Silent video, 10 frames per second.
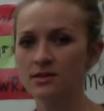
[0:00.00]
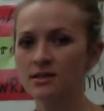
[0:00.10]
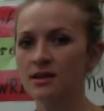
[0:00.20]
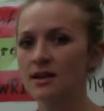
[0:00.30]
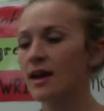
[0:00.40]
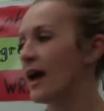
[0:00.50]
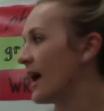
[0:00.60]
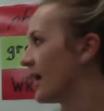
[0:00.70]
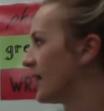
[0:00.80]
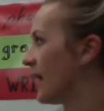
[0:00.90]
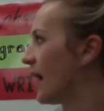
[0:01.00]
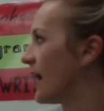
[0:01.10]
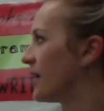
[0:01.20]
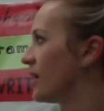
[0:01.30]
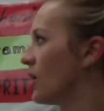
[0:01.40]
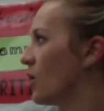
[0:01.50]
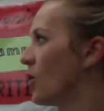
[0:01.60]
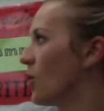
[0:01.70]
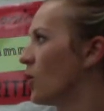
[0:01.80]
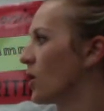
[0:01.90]
and it had
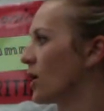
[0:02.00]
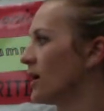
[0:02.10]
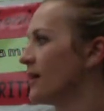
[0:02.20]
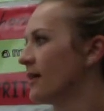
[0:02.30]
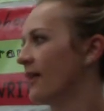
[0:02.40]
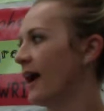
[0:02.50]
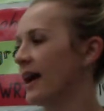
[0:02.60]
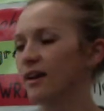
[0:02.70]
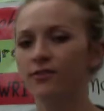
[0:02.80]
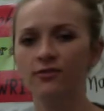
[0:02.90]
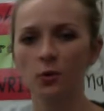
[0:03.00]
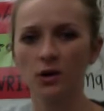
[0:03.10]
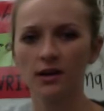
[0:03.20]
or like fork.